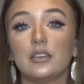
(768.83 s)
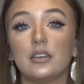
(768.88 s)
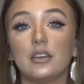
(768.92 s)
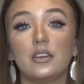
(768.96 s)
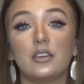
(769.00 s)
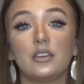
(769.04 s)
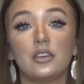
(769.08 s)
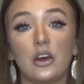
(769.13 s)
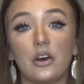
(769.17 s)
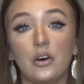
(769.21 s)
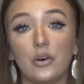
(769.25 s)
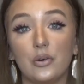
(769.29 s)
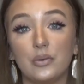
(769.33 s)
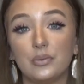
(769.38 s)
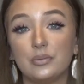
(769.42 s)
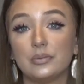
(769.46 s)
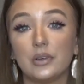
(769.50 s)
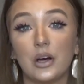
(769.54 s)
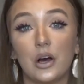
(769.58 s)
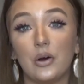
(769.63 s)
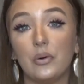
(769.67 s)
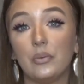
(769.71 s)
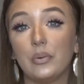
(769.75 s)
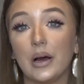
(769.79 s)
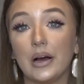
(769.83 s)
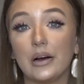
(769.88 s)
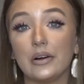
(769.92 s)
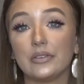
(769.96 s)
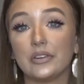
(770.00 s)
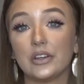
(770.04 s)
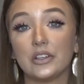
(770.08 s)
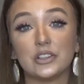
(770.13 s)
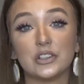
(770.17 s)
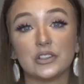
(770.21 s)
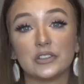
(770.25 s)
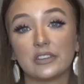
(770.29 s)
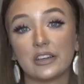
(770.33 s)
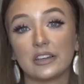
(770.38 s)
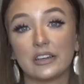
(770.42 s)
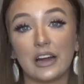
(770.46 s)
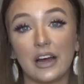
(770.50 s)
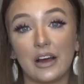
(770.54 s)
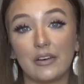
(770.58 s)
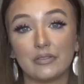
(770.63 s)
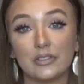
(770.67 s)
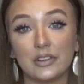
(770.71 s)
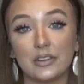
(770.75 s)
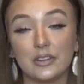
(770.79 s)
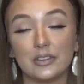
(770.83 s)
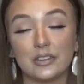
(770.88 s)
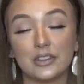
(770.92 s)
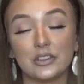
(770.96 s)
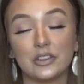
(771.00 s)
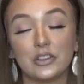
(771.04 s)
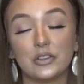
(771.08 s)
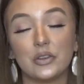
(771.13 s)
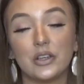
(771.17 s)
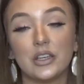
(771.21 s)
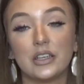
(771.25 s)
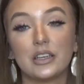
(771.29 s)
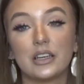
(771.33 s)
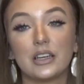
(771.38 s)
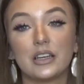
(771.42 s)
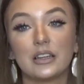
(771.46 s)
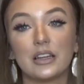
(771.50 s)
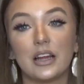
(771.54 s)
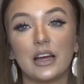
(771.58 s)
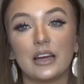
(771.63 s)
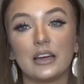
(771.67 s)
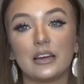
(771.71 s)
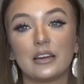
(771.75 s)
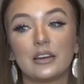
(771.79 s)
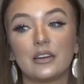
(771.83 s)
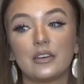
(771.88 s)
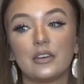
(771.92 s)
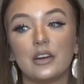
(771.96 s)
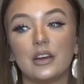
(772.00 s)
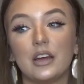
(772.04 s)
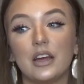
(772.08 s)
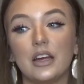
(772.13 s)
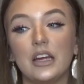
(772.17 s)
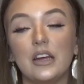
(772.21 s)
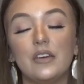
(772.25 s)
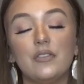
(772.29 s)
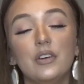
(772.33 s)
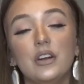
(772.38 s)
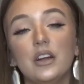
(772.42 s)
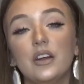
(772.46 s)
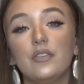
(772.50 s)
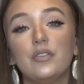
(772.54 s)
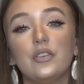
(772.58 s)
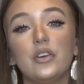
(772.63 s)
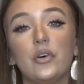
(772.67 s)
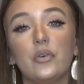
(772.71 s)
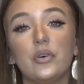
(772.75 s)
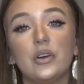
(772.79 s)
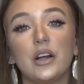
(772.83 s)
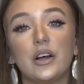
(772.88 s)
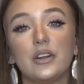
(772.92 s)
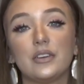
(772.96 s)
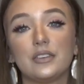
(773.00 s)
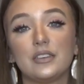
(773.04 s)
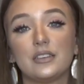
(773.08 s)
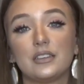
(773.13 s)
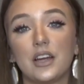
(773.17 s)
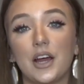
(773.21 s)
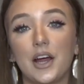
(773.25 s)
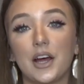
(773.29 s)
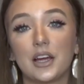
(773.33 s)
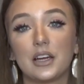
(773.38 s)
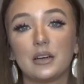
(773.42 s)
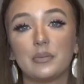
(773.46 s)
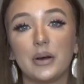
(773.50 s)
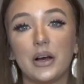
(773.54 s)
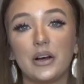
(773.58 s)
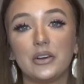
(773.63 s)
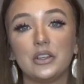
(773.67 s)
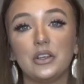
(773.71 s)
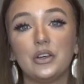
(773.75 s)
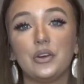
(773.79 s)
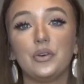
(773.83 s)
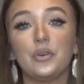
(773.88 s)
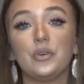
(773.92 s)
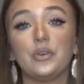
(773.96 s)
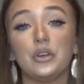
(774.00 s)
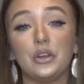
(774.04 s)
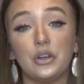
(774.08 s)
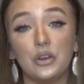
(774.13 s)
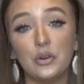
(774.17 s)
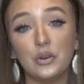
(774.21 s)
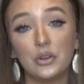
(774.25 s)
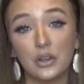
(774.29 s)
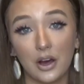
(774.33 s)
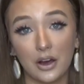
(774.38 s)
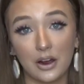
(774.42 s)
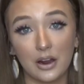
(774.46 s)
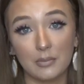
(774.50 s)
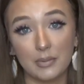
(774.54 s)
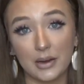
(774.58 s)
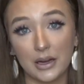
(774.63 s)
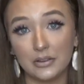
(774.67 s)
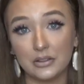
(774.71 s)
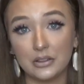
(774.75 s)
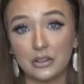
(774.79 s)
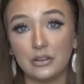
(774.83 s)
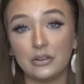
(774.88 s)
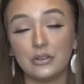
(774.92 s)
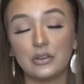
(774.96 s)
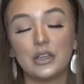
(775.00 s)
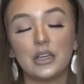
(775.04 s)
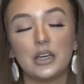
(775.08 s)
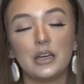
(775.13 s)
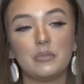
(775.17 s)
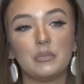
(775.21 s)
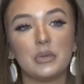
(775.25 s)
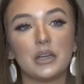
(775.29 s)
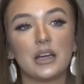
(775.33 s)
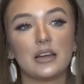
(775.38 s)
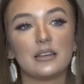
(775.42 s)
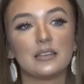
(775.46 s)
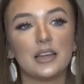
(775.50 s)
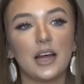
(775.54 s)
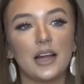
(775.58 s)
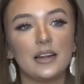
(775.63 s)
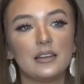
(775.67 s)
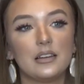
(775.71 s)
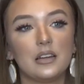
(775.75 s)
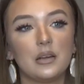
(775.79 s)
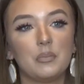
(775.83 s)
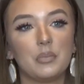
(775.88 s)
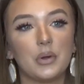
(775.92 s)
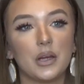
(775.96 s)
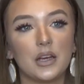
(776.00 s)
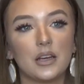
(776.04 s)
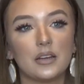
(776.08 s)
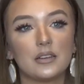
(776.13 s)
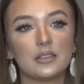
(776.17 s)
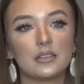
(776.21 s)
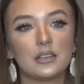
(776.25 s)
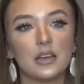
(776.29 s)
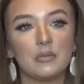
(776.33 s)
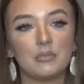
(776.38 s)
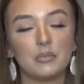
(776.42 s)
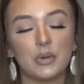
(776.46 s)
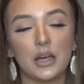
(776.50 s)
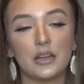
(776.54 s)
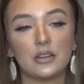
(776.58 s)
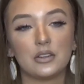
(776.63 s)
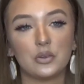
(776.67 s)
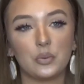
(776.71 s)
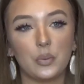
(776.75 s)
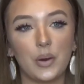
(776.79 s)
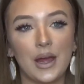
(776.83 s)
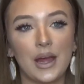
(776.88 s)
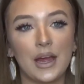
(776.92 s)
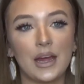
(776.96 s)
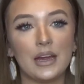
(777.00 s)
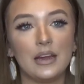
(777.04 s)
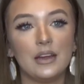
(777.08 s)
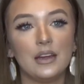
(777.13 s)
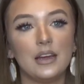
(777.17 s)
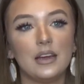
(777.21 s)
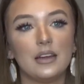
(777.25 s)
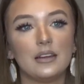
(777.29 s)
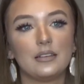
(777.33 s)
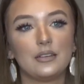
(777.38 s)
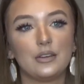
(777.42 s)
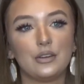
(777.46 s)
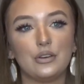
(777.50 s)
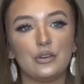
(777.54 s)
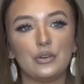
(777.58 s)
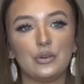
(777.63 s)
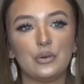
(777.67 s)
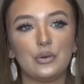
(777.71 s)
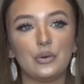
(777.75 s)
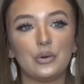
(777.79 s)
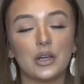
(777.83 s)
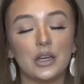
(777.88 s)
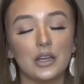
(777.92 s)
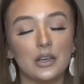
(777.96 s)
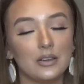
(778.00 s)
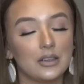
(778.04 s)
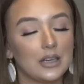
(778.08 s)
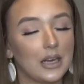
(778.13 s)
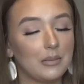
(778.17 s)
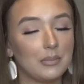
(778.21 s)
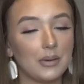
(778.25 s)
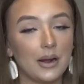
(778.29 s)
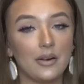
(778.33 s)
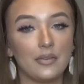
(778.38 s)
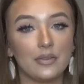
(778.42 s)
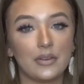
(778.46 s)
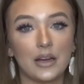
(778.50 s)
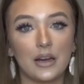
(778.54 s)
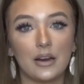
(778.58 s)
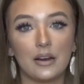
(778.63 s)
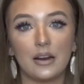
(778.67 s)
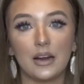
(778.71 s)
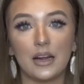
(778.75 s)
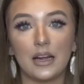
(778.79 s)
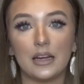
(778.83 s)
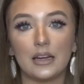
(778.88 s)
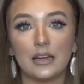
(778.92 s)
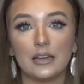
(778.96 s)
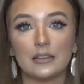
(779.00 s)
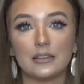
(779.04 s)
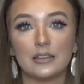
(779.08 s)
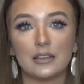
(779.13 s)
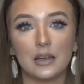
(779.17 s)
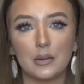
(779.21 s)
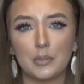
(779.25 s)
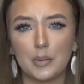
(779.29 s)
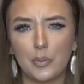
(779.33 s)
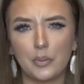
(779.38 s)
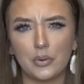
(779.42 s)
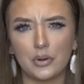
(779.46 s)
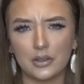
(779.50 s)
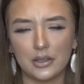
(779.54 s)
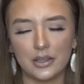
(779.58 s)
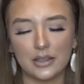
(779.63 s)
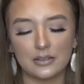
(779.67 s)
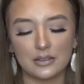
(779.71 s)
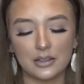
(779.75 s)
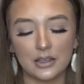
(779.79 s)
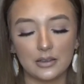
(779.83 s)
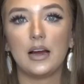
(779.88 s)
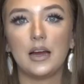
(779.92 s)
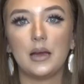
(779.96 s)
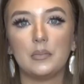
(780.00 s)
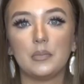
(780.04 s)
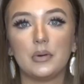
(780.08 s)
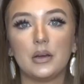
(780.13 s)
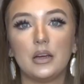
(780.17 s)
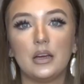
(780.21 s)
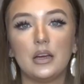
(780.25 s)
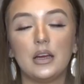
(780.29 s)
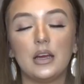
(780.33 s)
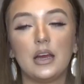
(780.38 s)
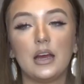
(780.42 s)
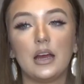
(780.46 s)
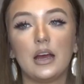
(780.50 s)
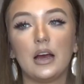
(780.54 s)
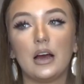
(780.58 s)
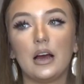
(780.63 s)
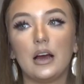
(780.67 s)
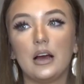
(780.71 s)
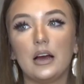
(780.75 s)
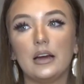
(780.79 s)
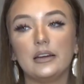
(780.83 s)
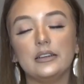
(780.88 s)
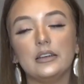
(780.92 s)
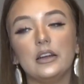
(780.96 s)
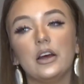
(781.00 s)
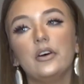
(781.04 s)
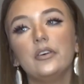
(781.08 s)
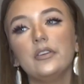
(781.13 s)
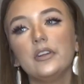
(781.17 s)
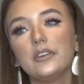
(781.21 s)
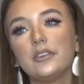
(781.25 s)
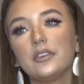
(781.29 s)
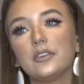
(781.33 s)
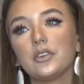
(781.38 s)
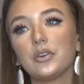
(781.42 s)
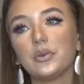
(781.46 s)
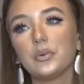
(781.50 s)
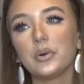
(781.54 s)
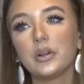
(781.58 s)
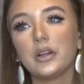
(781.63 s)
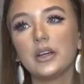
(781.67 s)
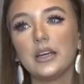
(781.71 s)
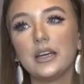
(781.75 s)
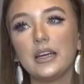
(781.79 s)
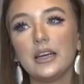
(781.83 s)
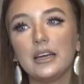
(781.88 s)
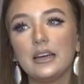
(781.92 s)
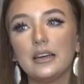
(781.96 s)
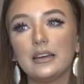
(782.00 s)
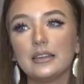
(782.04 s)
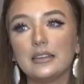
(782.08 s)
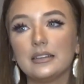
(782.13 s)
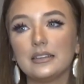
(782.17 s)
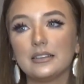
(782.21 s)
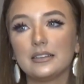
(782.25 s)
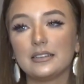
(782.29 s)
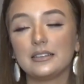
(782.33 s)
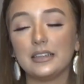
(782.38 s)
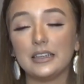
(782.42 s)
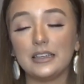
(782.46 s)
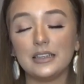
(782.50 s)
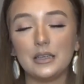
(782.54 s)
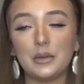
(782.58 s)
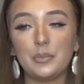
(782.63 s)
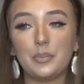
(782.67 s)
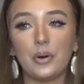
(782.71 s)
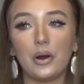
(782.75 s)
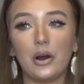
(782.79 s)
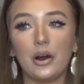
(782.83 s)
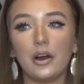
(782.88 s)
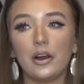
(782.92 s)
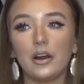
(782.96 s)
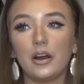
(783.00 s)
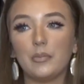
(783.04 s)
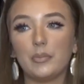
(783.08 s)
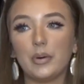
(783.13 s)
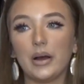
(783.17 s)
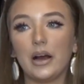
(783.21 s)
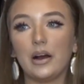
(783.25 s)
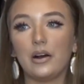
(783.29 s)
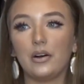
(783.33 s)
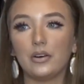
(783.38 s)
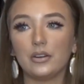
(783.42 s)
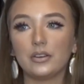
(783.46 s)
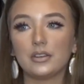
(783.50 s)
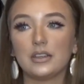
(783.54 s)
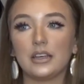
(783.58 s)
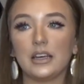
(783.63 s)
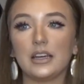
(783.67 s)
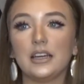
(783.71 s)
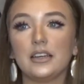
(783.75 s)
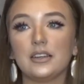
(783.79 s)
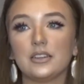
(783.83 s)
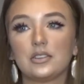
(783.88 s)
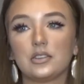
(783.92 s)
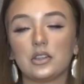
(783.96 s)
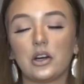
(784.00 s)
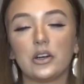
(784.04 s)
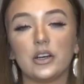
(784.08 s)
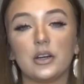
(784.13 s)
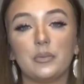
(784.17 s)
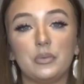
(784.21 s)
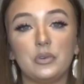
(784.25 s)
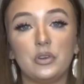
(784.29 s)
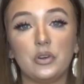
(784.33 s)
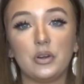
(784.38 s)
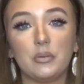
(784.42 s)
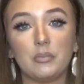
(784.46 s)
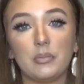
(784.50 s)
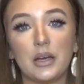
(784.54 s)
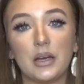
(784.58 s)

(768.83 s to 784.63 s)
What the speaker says: so oh well, they're just gonna have to listen to it. Like, even if no one else is talking about you, you talk about you, because that's the biggest and best way to get your name out there and to get people to listen. I know this is a really stinky part about getting started doing